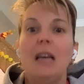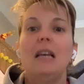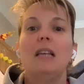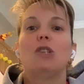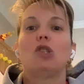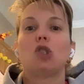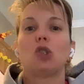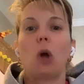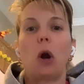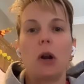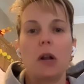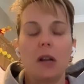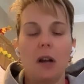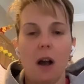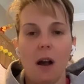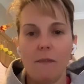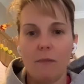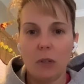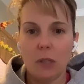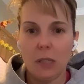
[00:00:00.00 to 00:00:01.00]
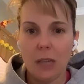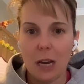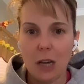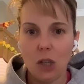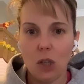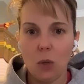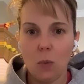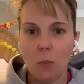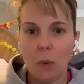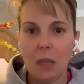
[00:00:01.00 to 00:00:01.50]
Start a
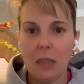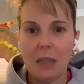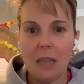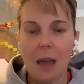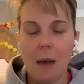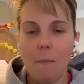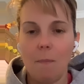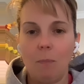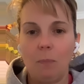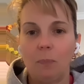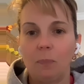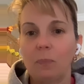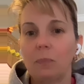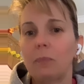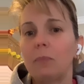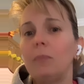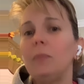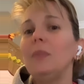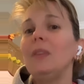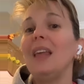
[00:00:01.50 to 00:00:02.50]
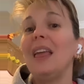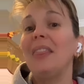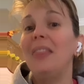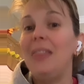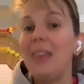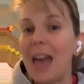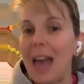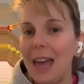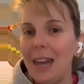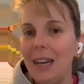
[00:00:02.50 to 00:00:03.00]
conversation with them.
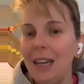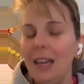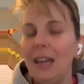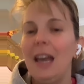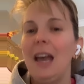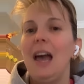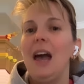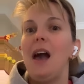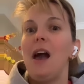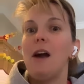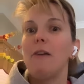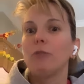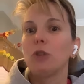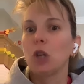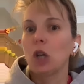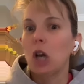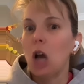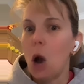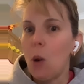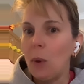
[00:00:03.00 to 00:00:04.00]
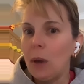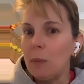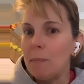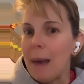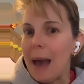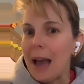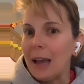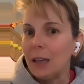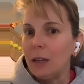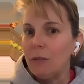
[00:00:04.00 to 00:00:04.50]
Then, after going
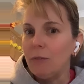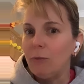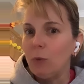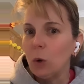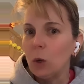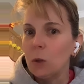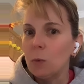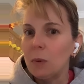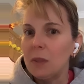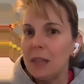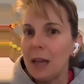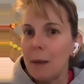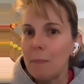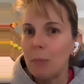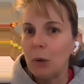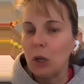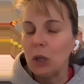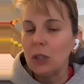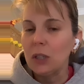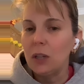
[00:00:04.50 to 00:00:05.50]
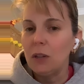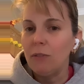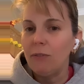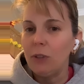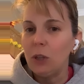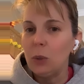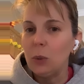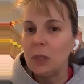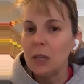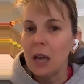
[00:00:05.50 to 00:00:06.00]
back and forth with that person a
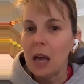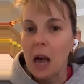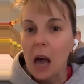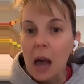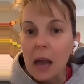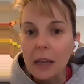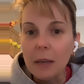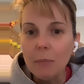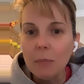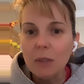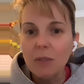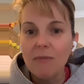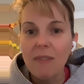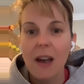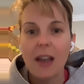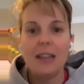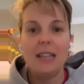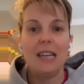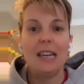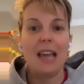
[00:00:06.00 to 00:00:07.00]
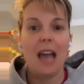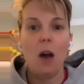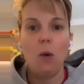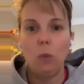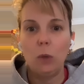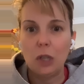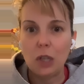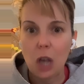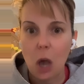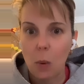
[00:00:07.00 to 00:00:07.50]
few times, finding out
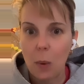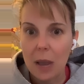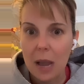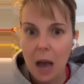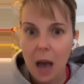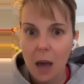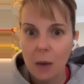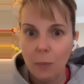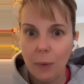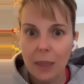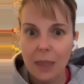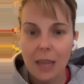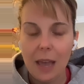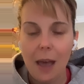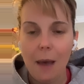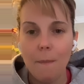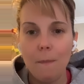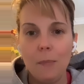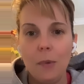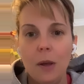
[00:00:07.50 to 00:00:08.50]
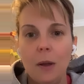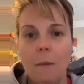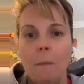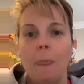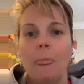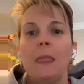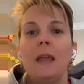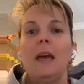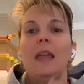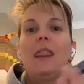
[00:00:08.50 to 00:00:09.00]
what's going on with them,
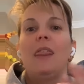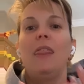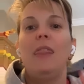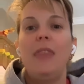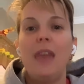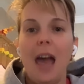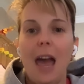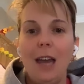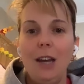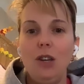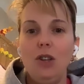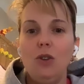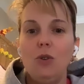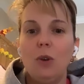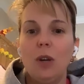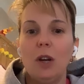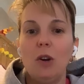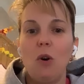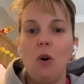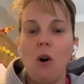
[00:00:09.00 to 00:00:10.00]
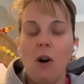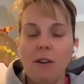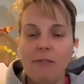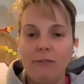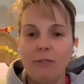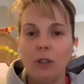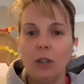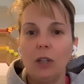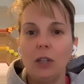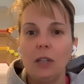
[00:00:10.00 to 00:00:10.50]
then you can
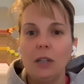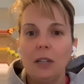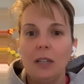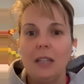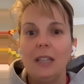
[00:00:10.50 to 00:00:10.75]
offer